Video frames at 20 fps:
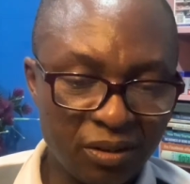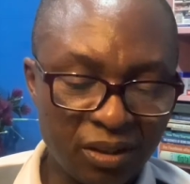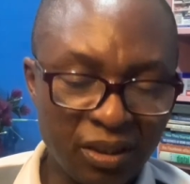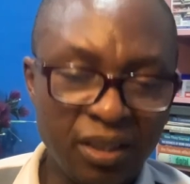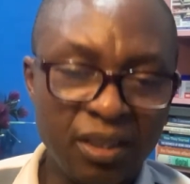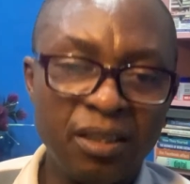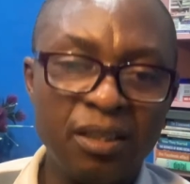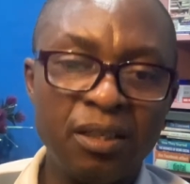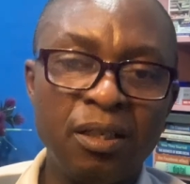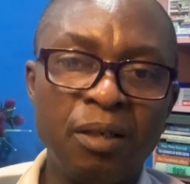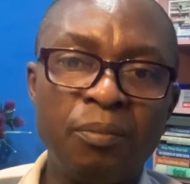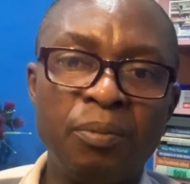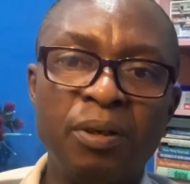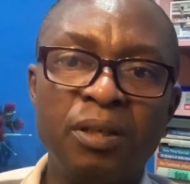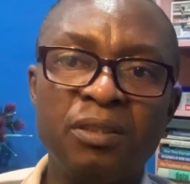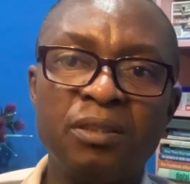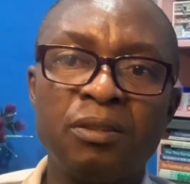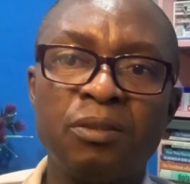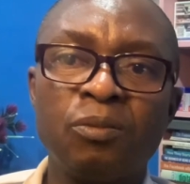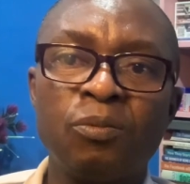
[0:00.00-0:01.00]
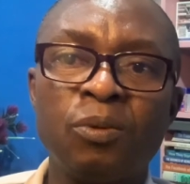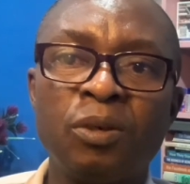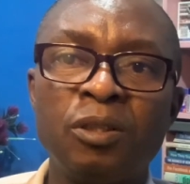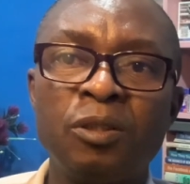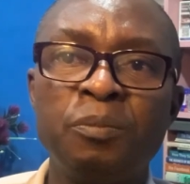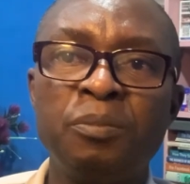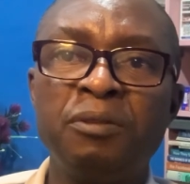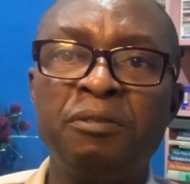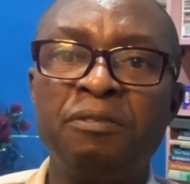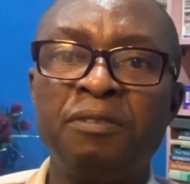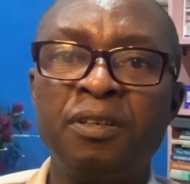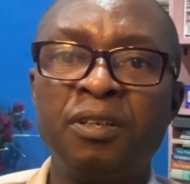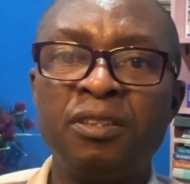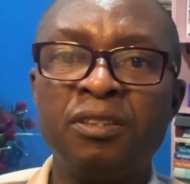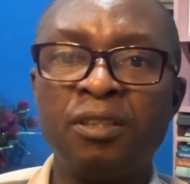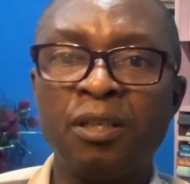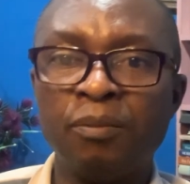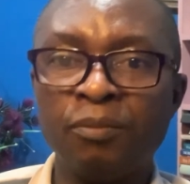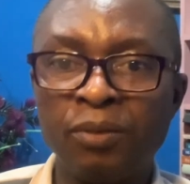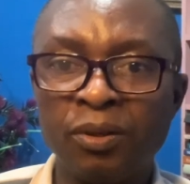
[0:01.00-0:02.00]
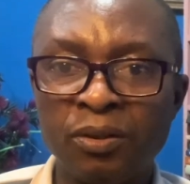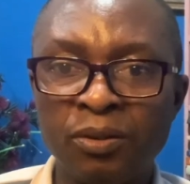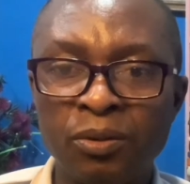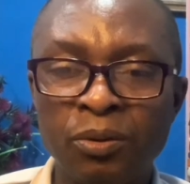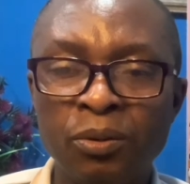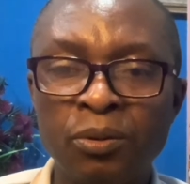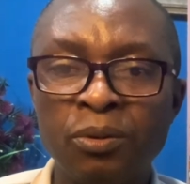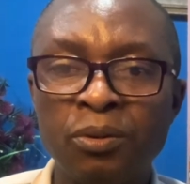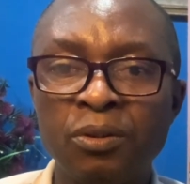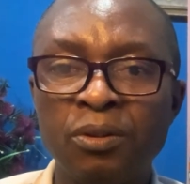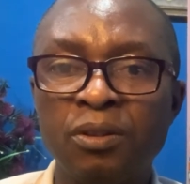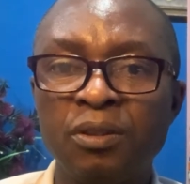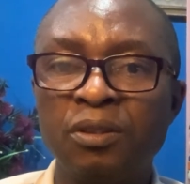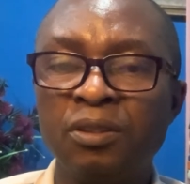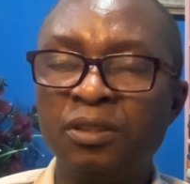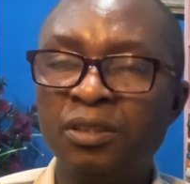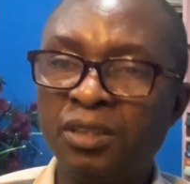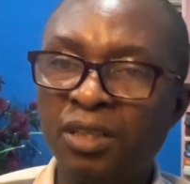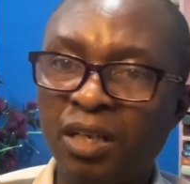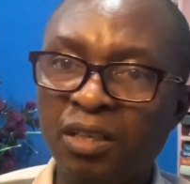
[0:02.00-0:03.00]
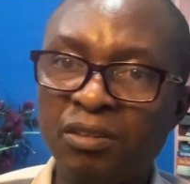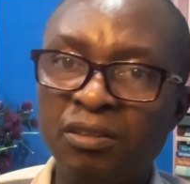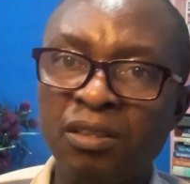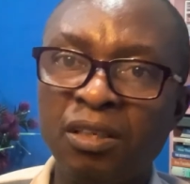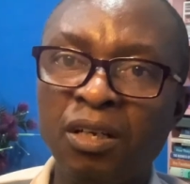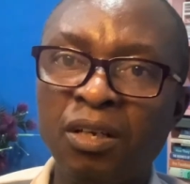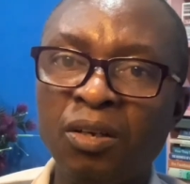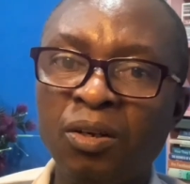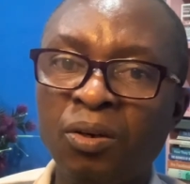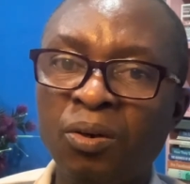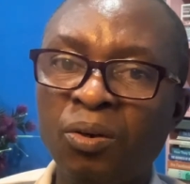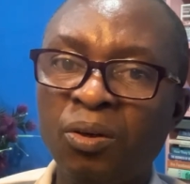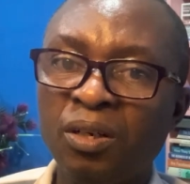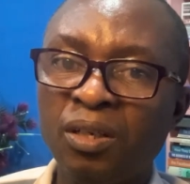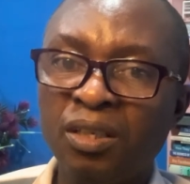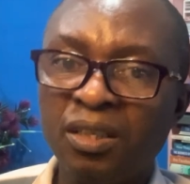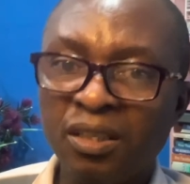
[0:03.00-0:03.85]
thinking about what befell Doe, Charles Taylor,